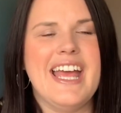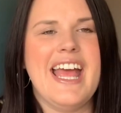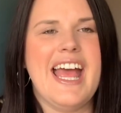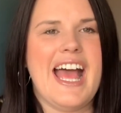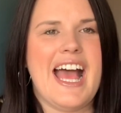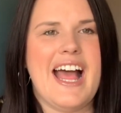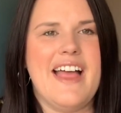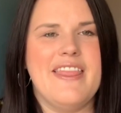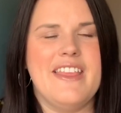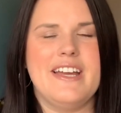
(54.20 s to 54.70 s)

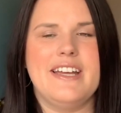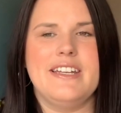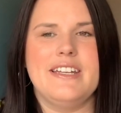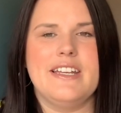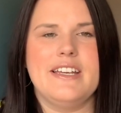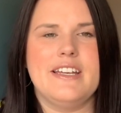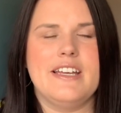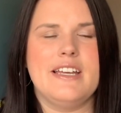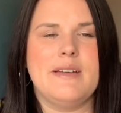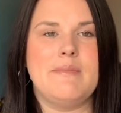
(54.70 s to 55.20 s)
And
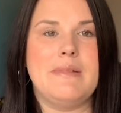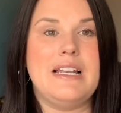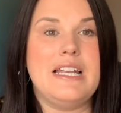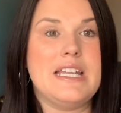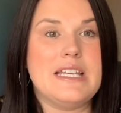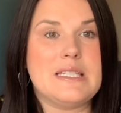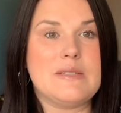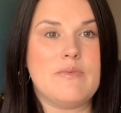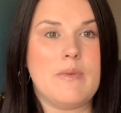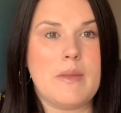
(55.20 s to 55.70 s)
then
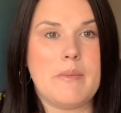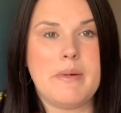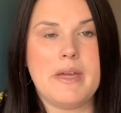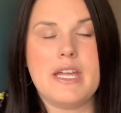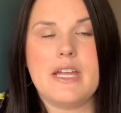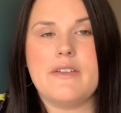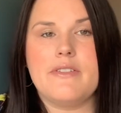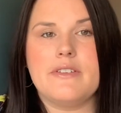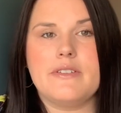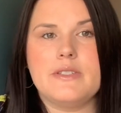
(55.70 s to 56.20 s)
Liz from The
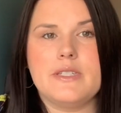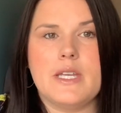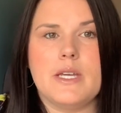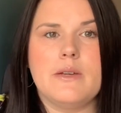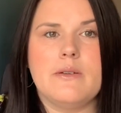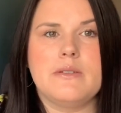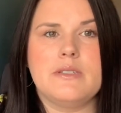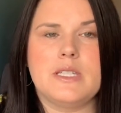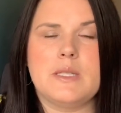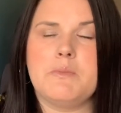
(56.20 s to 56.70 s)
Baker That
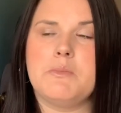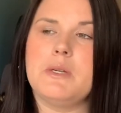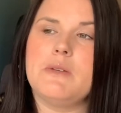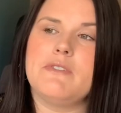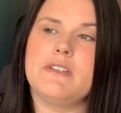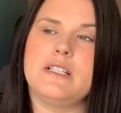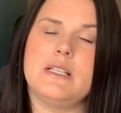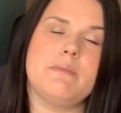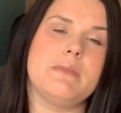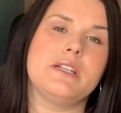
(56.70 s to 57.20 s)
Sews has
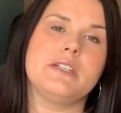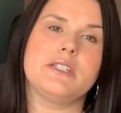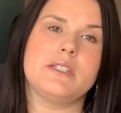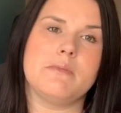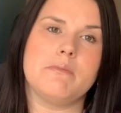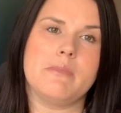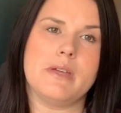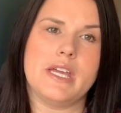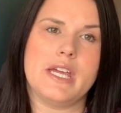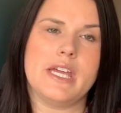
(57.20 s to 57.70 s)
previously
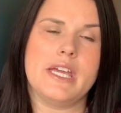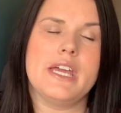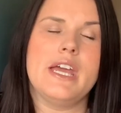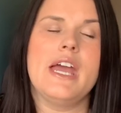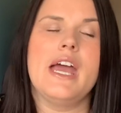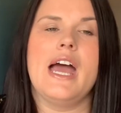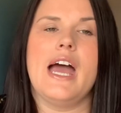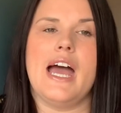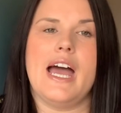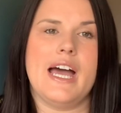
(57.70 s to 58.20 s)
mentioned me,
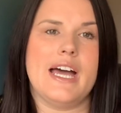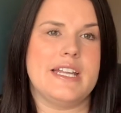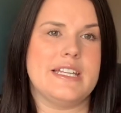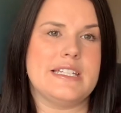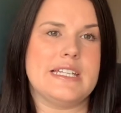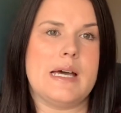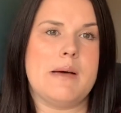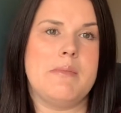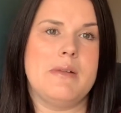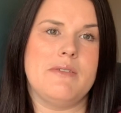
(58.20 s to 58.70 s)
and
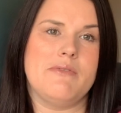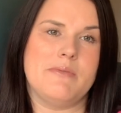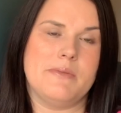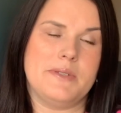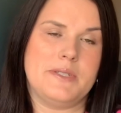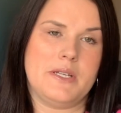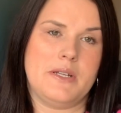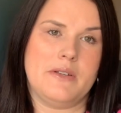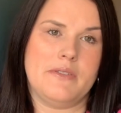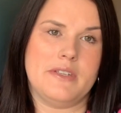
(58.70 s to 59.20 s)
Tamlin from
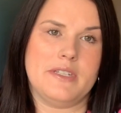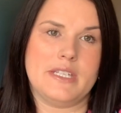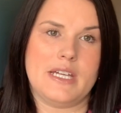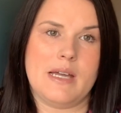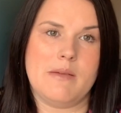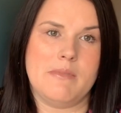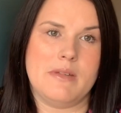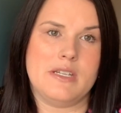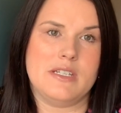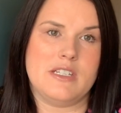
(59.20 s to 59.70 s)
Sewing on the
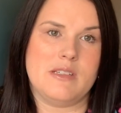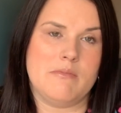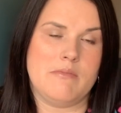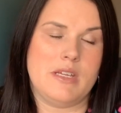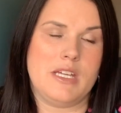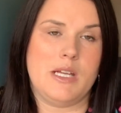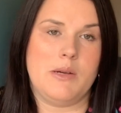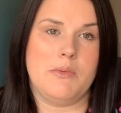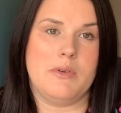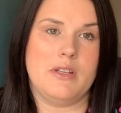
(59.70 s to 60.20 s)
Time mentioned
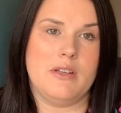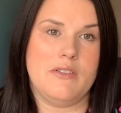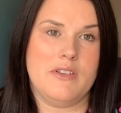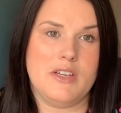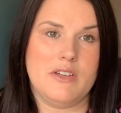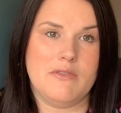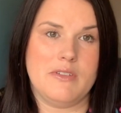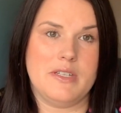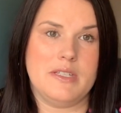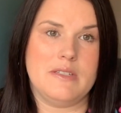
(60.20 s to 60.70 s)
me in one of
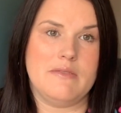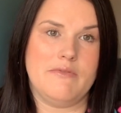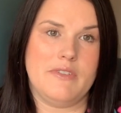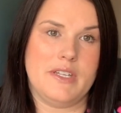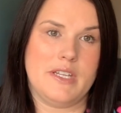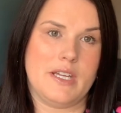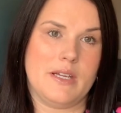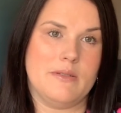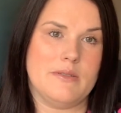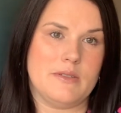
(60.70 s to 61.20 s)
her recent
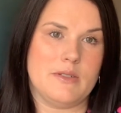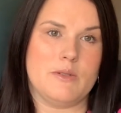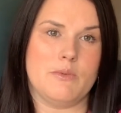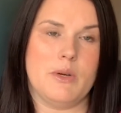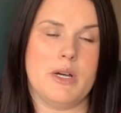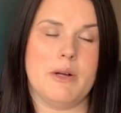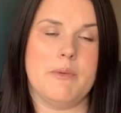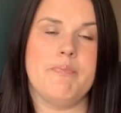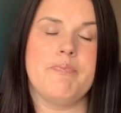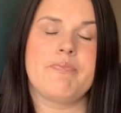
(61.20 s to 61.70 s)
videos as
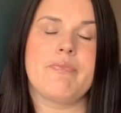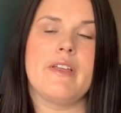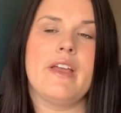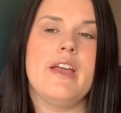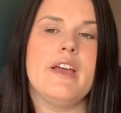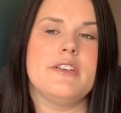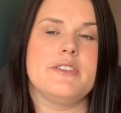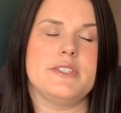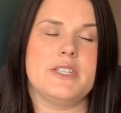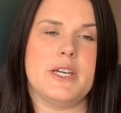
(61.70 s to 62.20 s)
well.
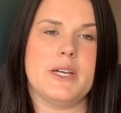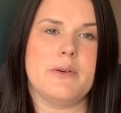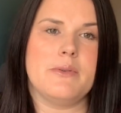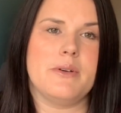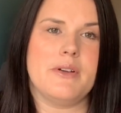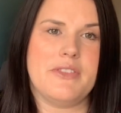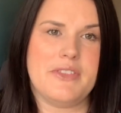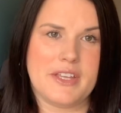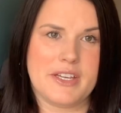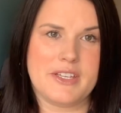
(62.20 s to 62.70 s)
So
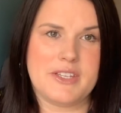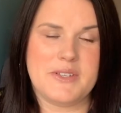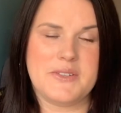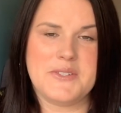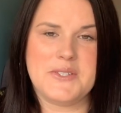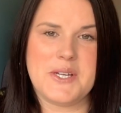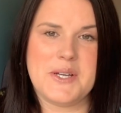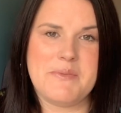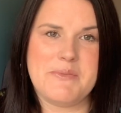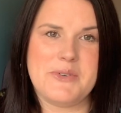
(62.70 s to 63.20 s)
thank you
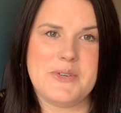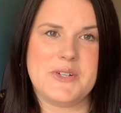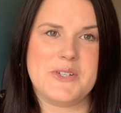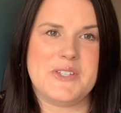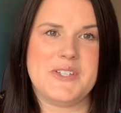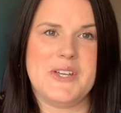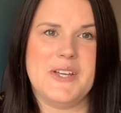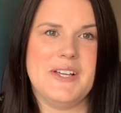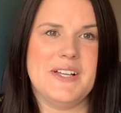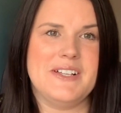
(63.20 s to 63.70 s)
so
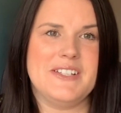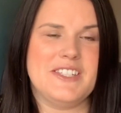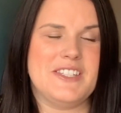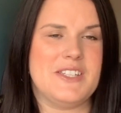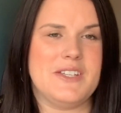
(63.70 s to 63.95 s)
much to